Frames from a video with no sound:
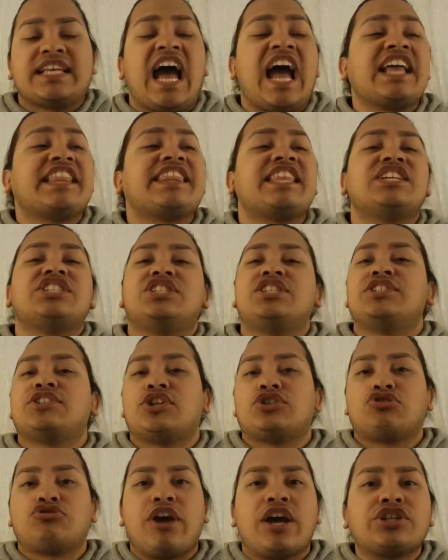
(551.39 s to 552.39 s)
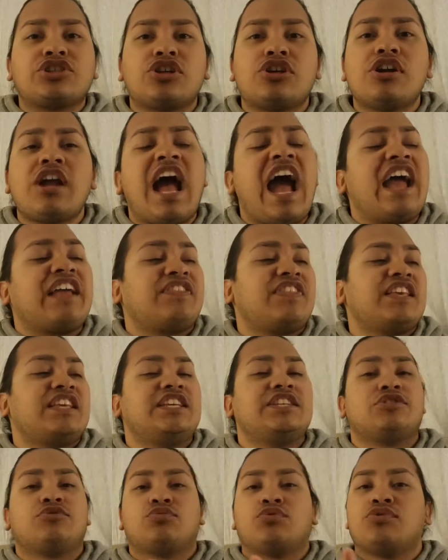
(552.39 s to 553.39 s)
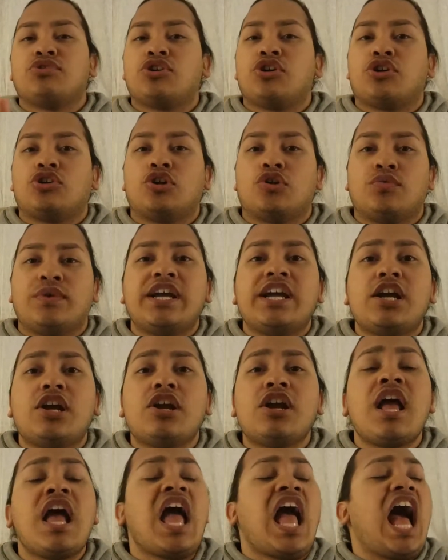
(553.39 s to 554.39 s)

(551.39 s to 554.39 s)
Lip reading: I think she's a treasure. I think he's ruined her career.